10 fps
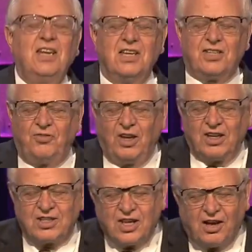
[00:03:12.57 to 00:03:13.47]
his
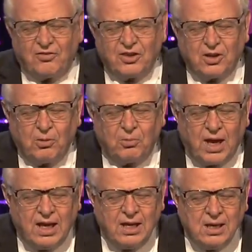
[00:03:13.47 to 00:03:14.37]
philosophical
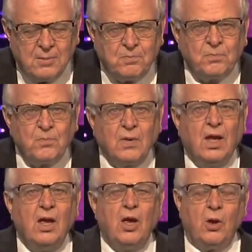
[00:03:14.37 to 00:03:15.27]
way
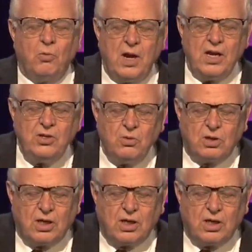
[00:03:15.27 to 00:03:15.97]
when you